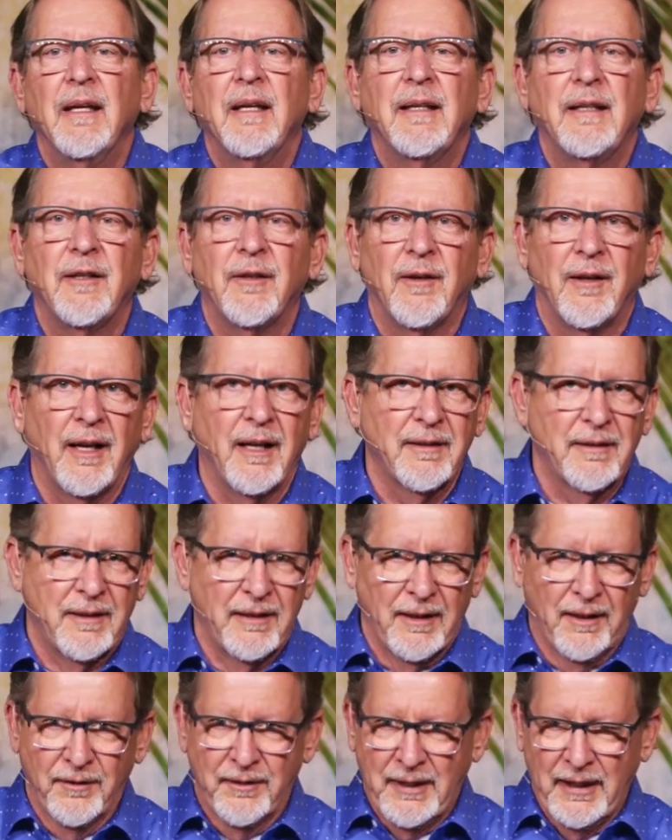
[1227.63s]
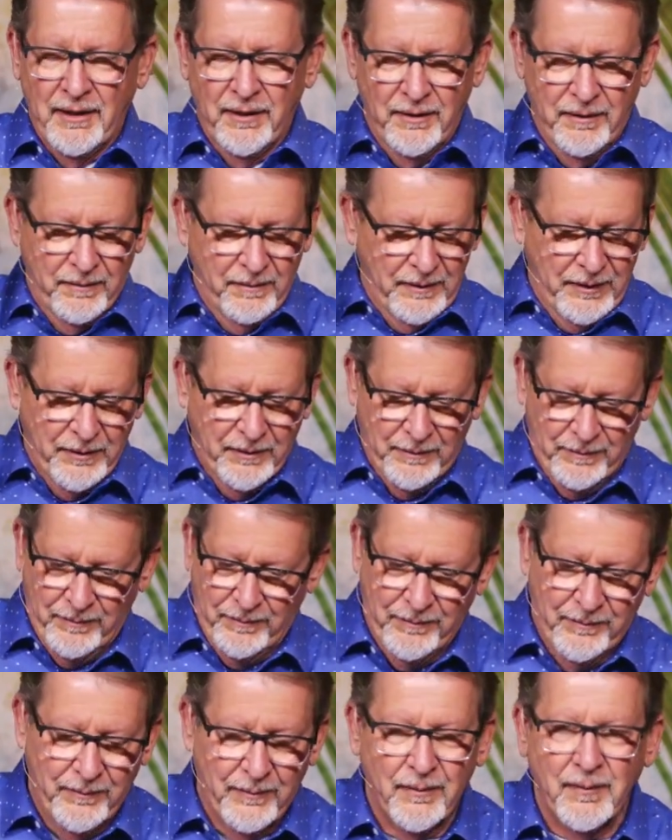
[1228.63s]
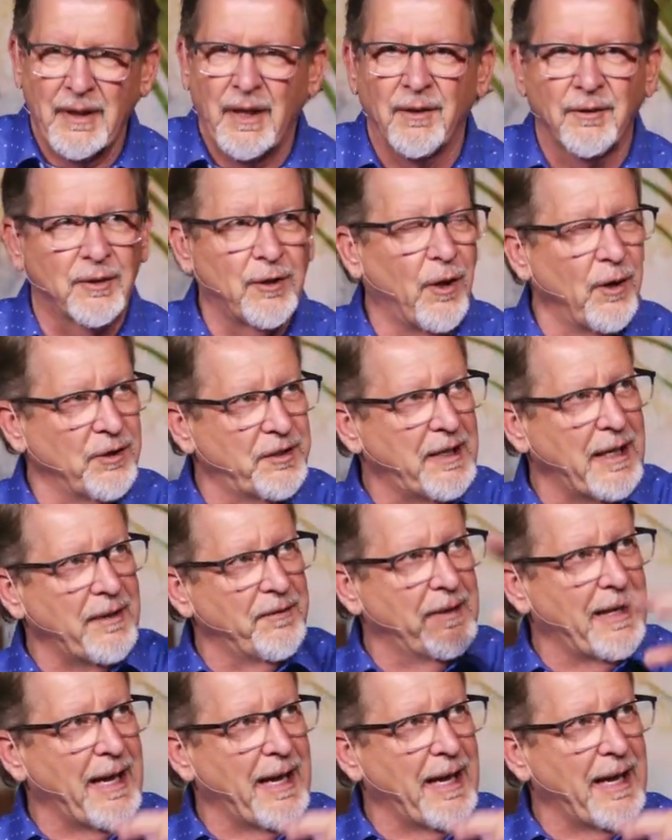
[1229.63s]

You know, I'll call Dave